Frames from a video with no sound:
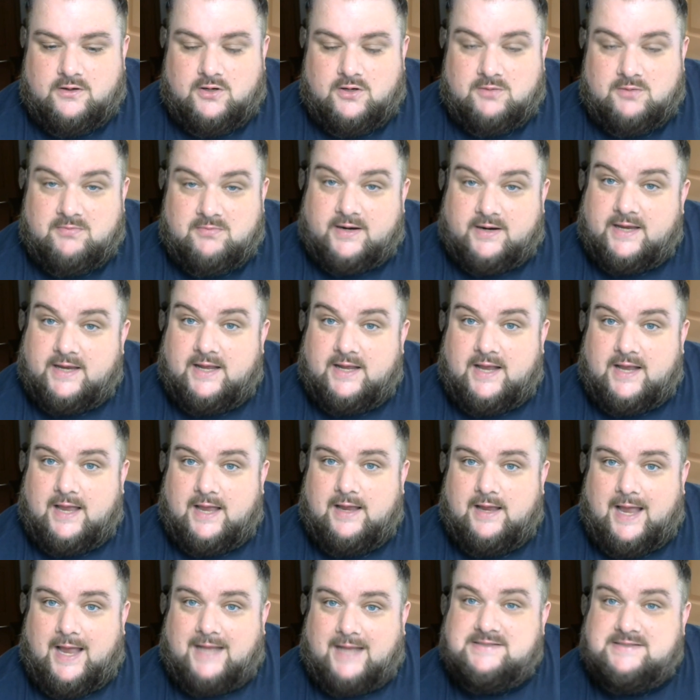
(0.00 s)
might get a
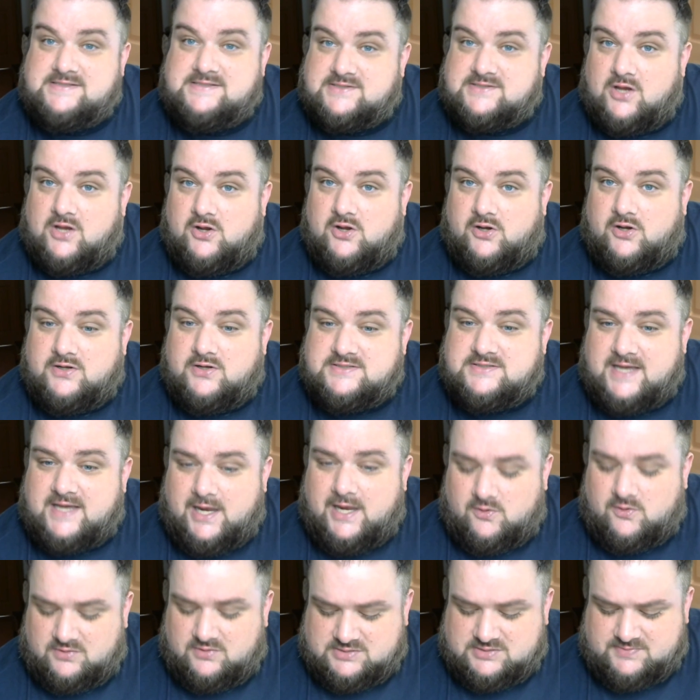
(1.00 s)
Han Solo
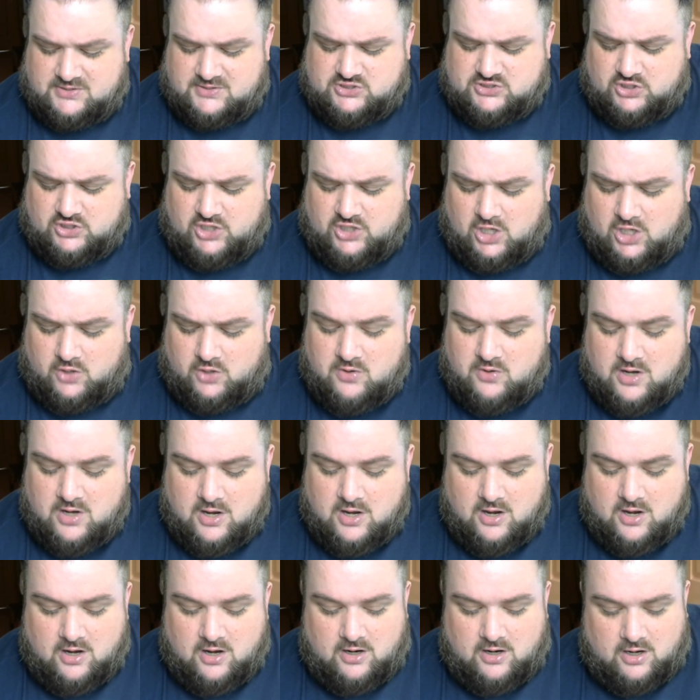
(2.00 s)
tale, especially I
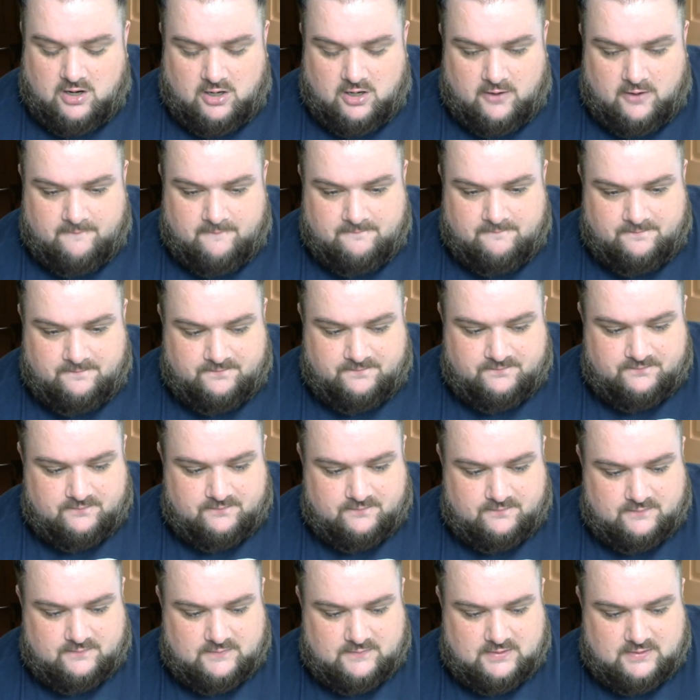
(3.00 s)
know
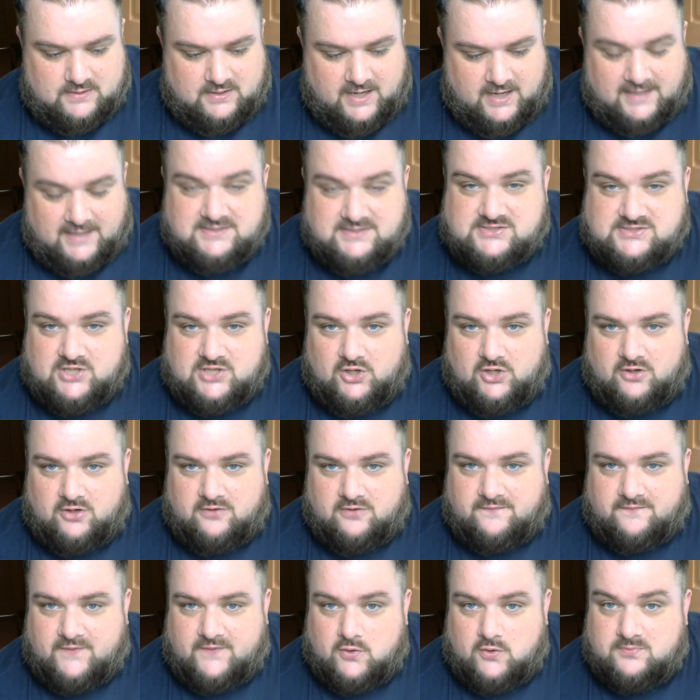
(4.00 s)
Han
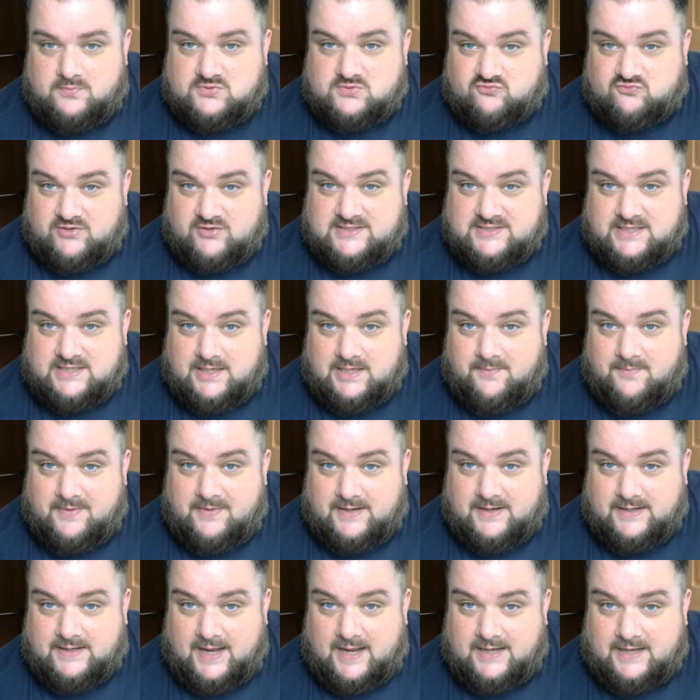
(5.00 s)
Solo film has recently
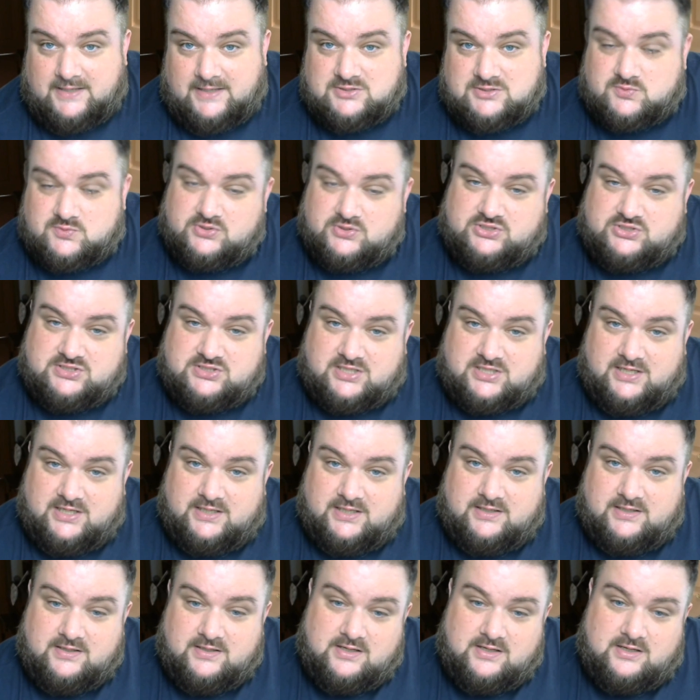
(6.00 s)
been announced, which is
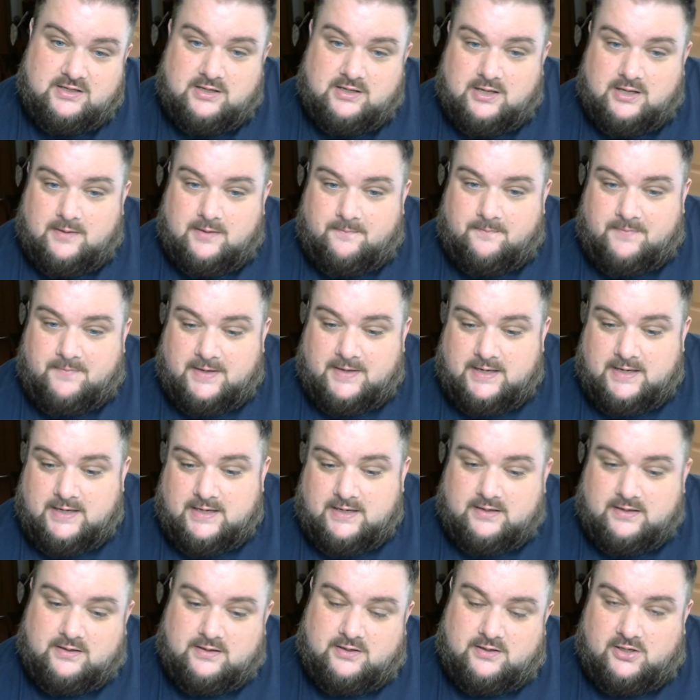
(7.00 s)
going to
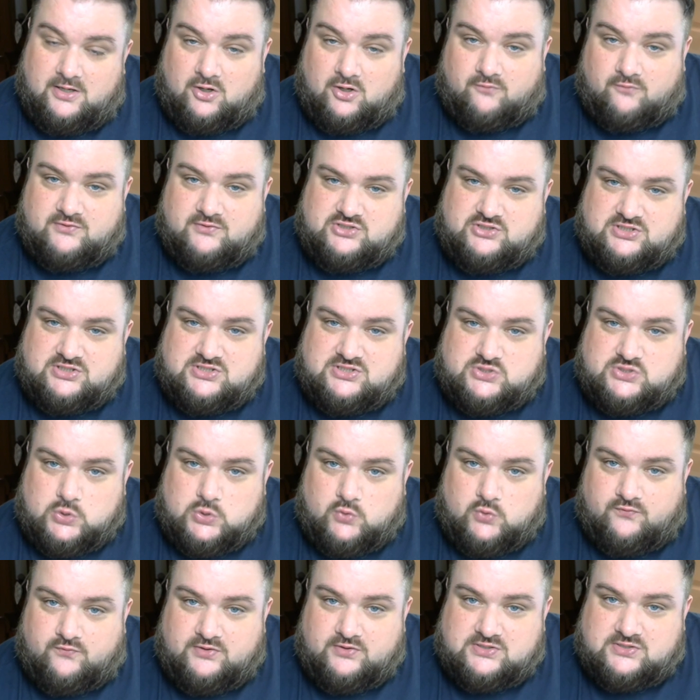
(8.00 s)
be an origin
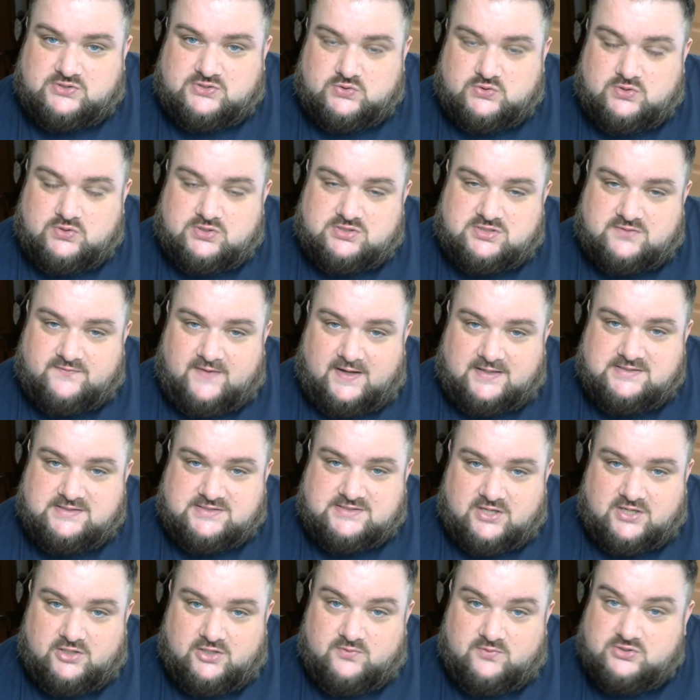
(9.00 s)
story of sorts of Han
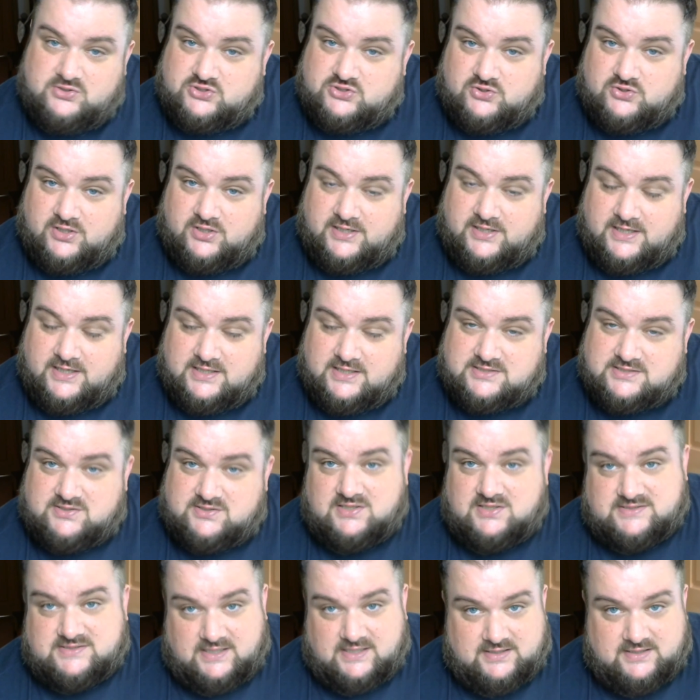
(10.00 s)
Solo's younger years.
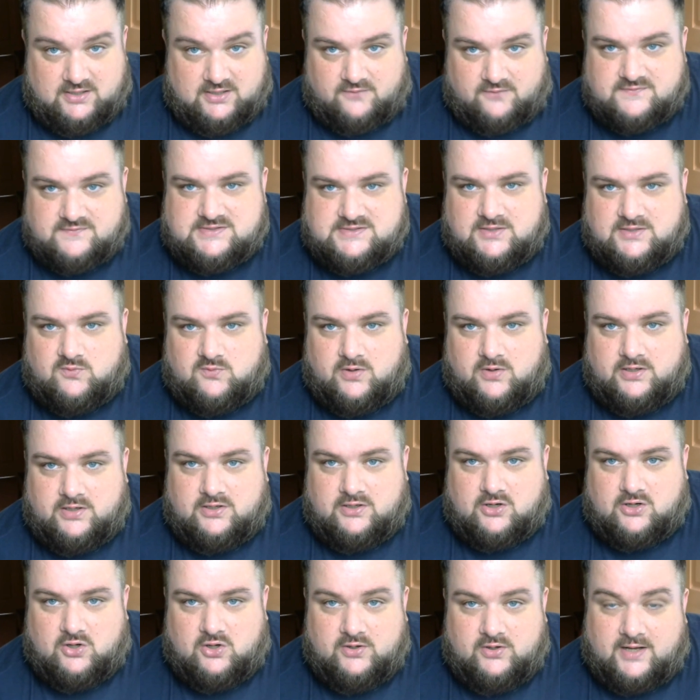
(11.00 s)
So sadly, obviously, it
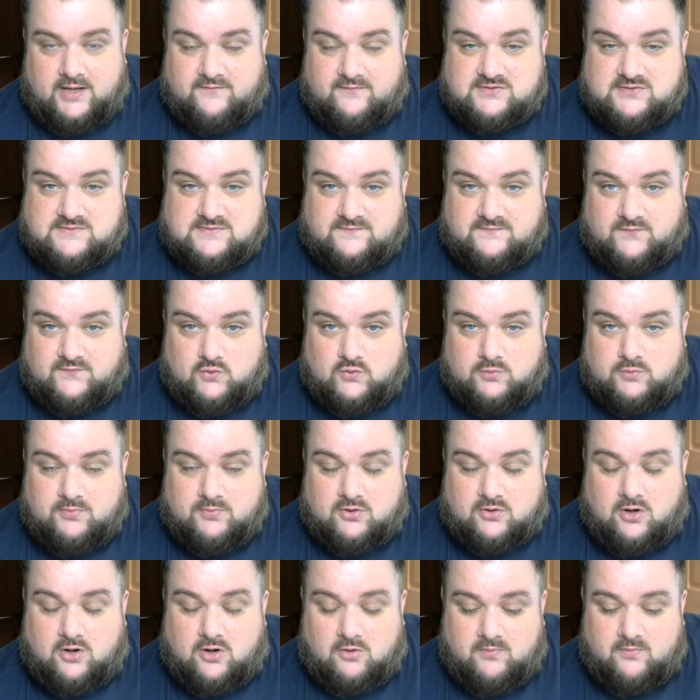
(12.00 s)
won't include Harrison Ford,
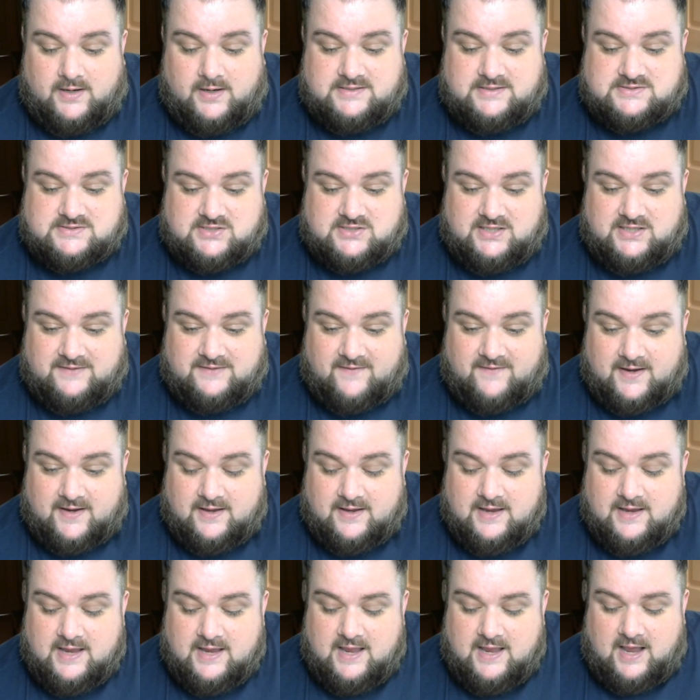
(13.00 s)
but I wait to see
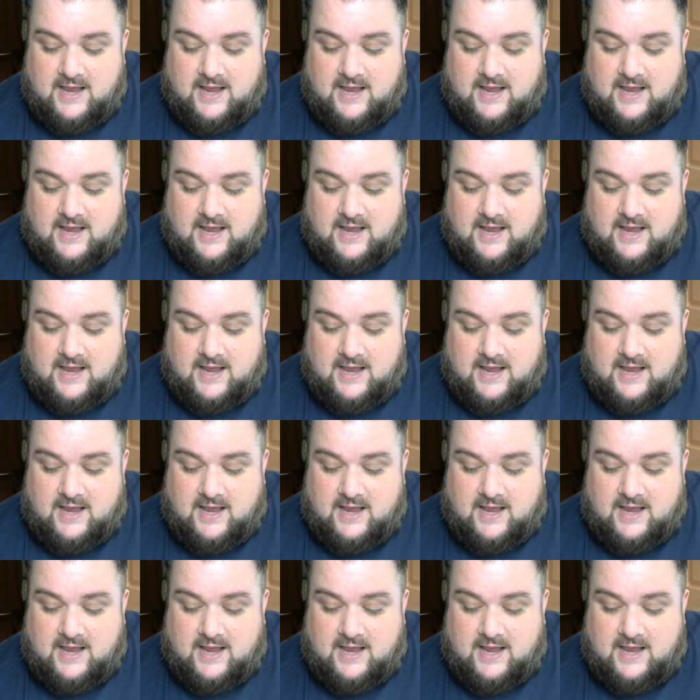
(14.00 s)
that.